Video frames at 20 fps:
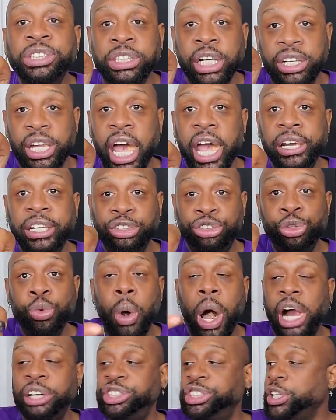the day that you
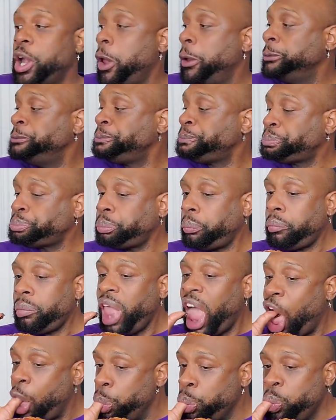watch
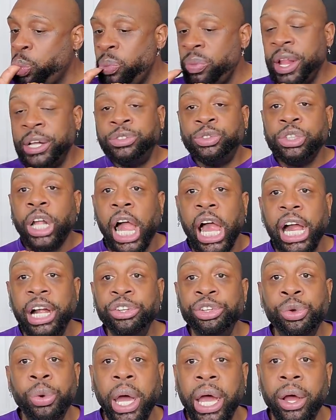it.
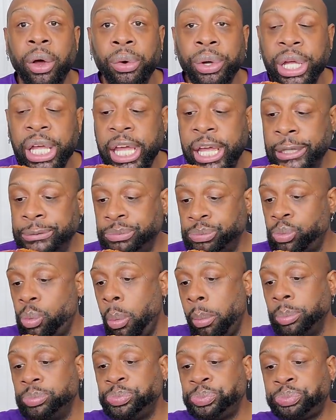And you ain't gonna get
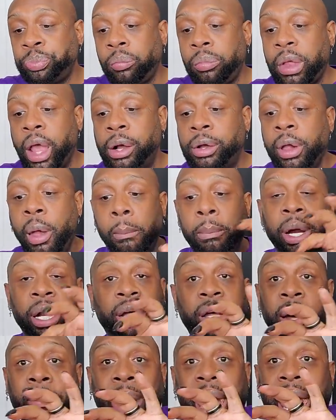but
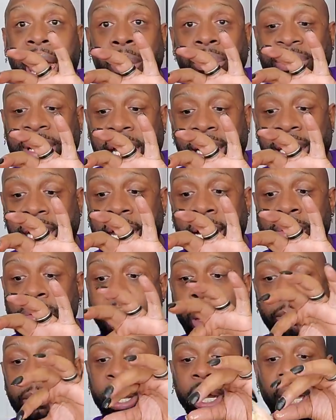a couple hours out there.
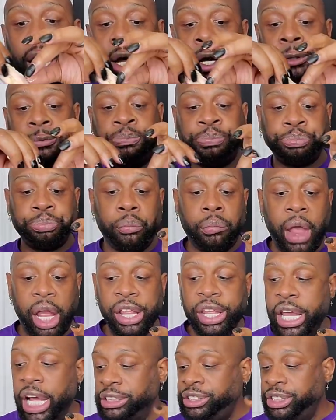Because
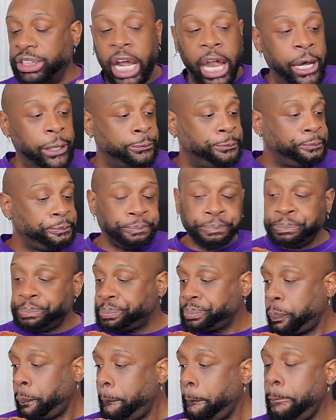yesterday
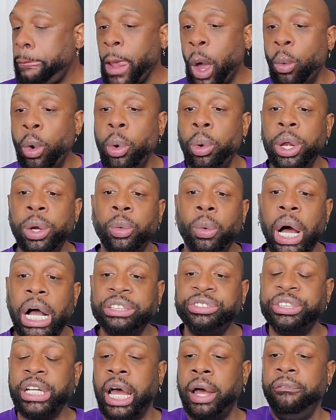we went and
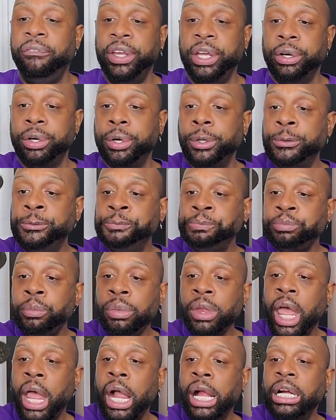watched our vehicle
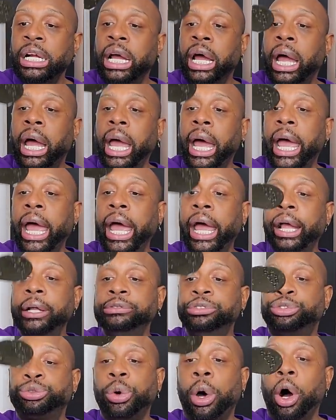
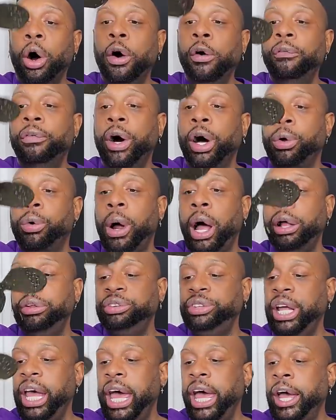and drove
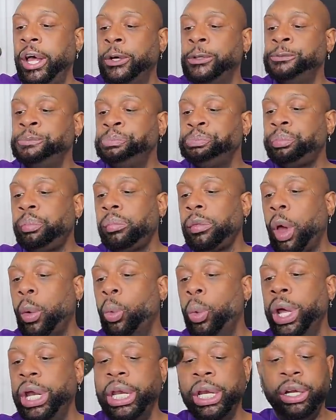across town,
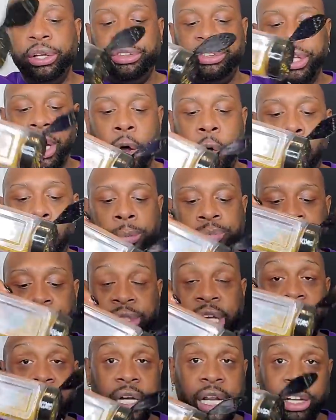went in a store,
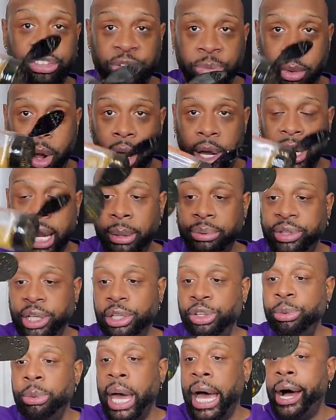the international market I was
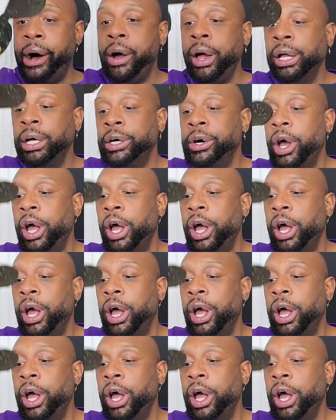telling you about,